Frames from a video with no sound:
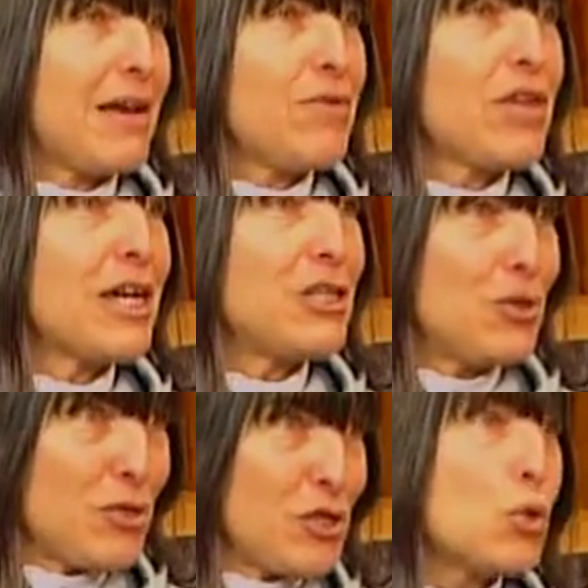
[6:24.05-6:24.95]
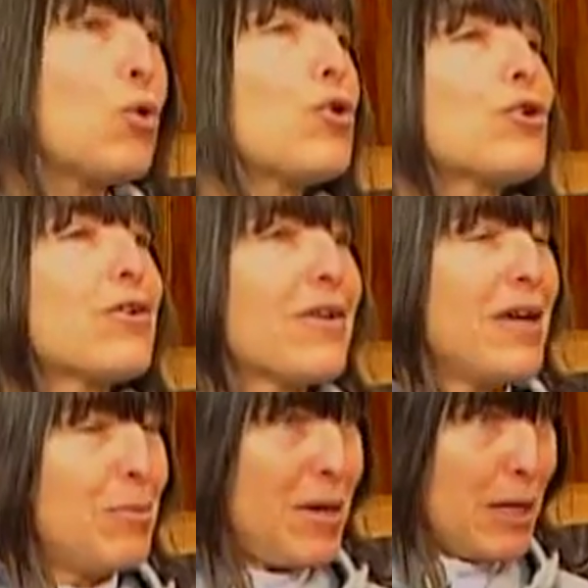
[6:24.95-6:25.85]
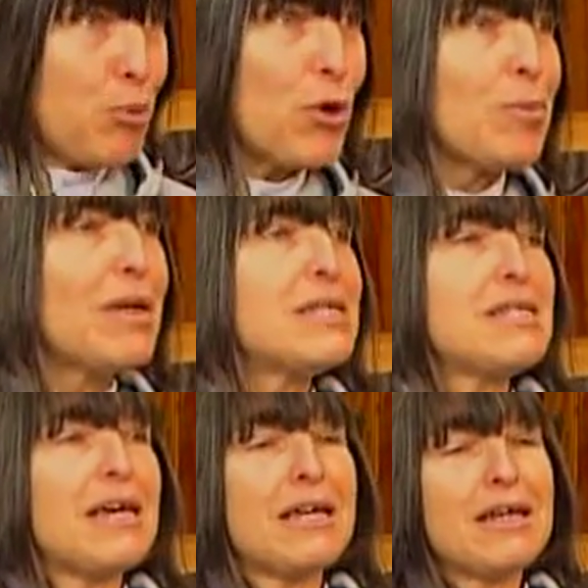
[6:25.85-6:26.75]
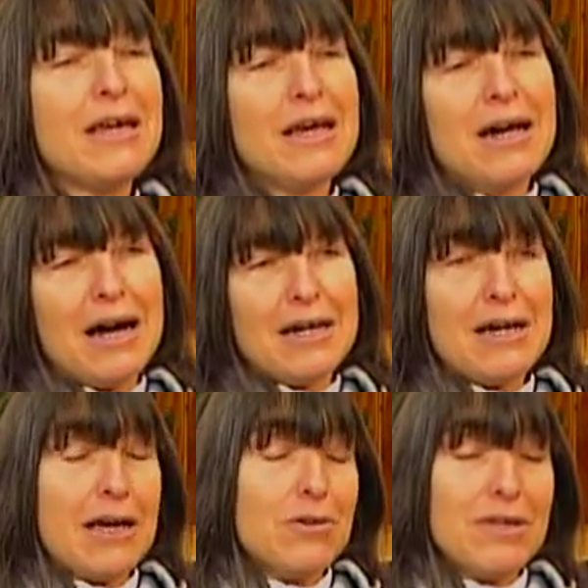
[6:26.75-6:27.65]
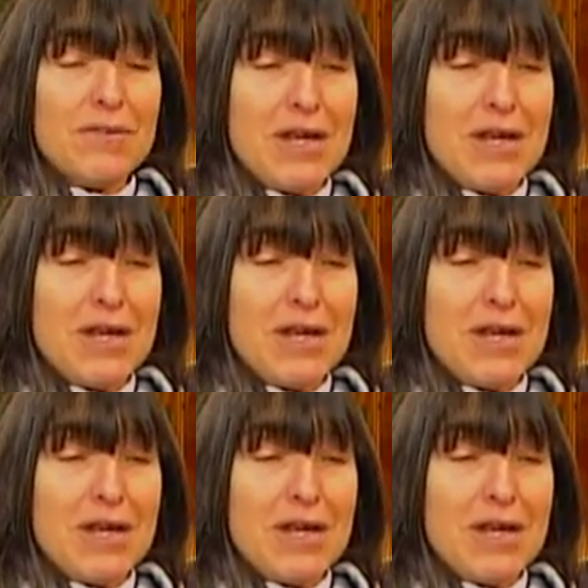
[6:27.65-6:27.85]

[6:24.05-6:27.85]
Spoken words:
Everything I do is to order and by appointment, and I don't even